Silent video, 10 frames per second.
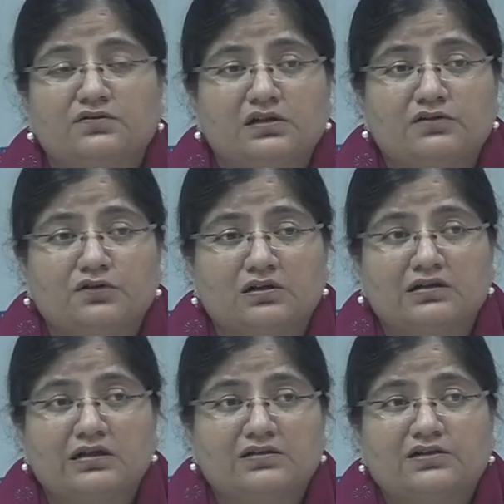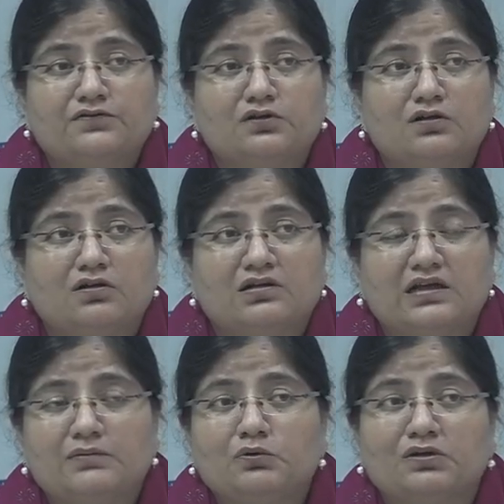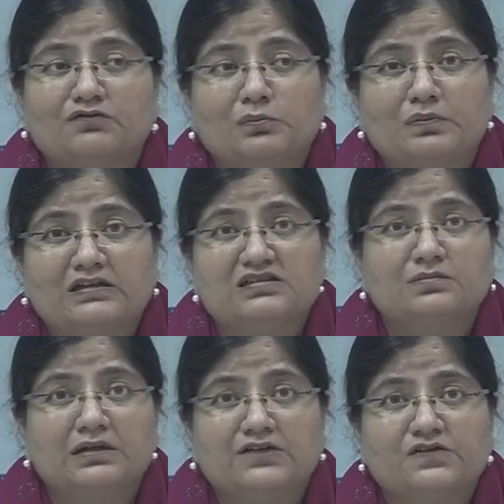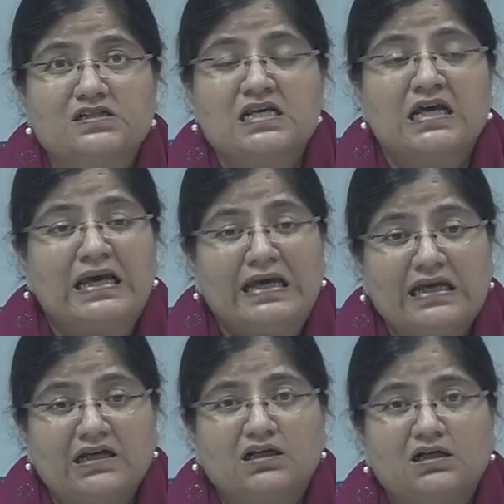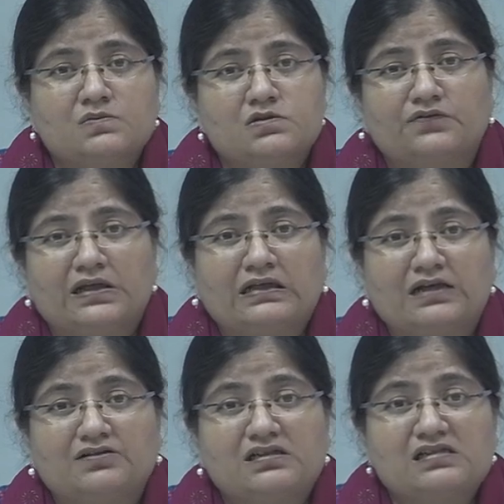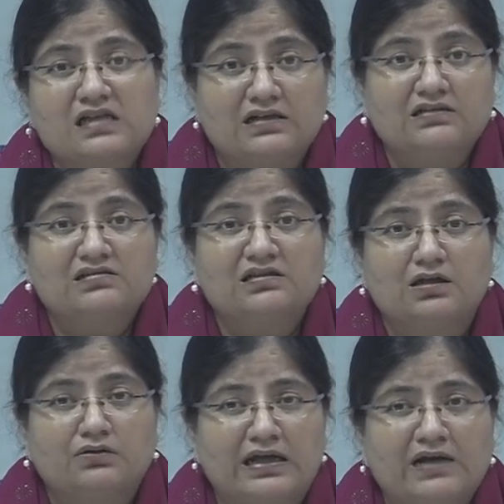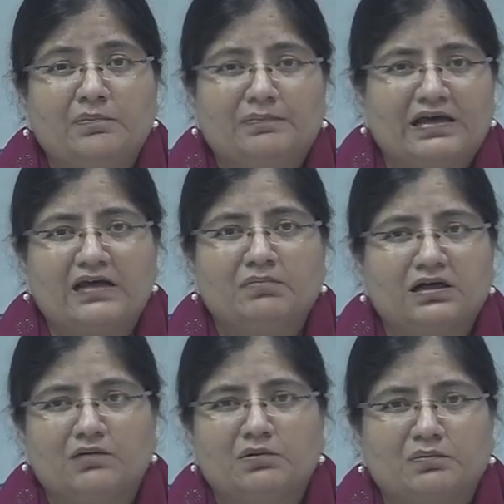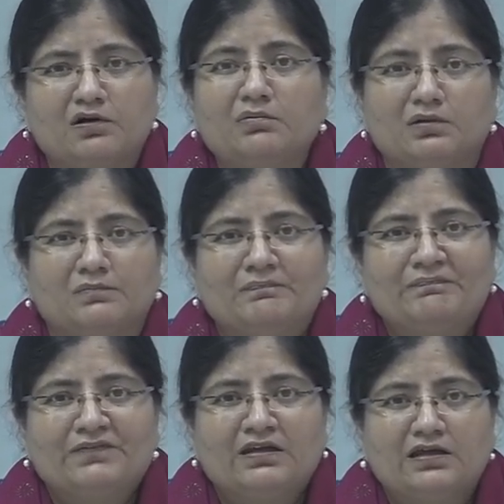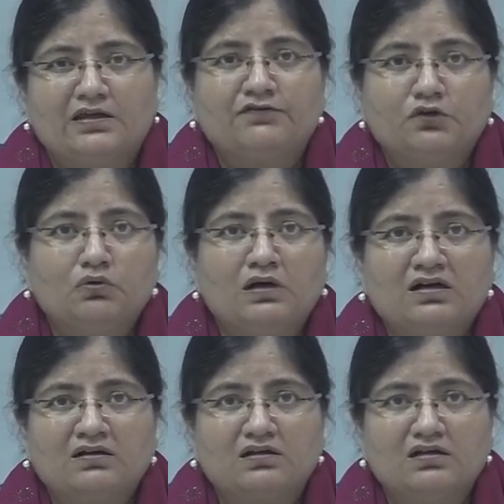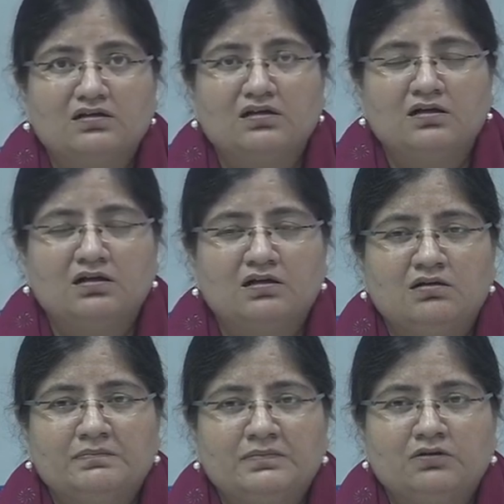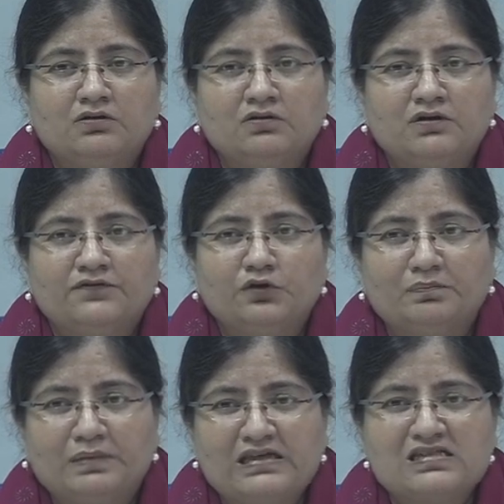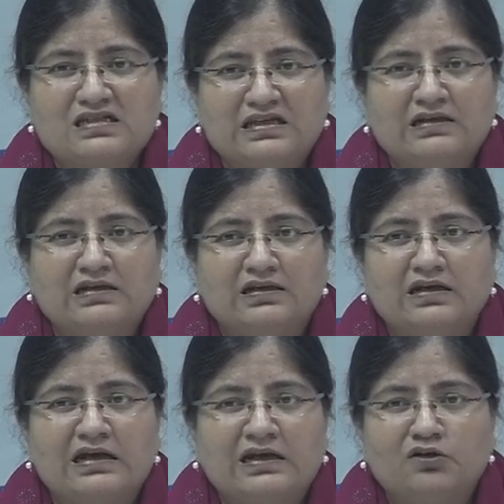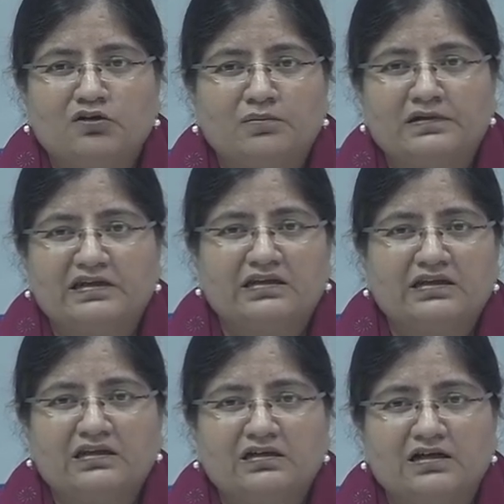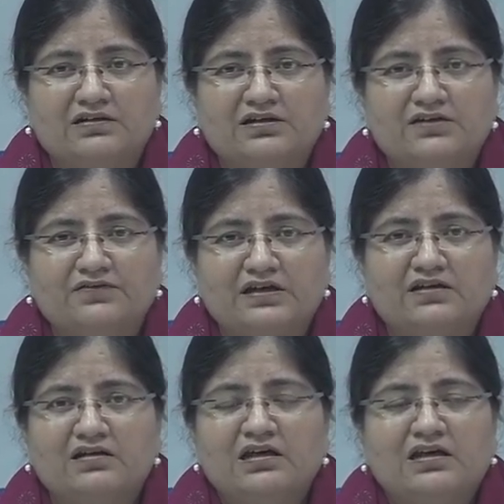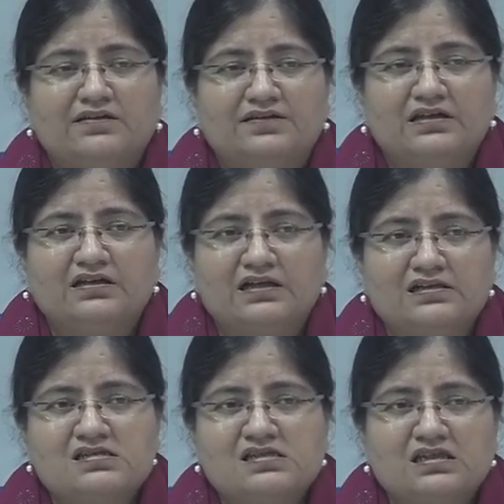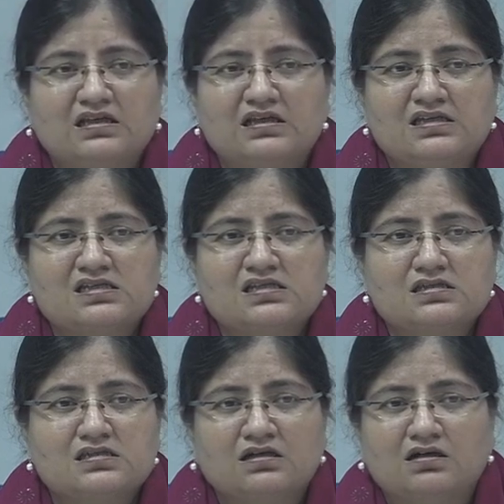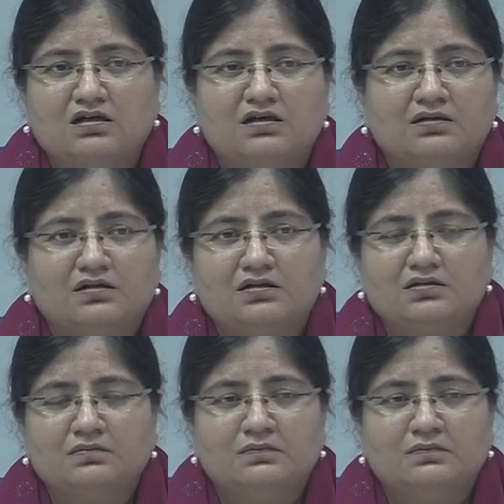in a foreign country for a long time, you give them pension benefits in terms of that country's currency. Now that can become a problem. If you are if you're based in India and you're operating in a country where the currency is the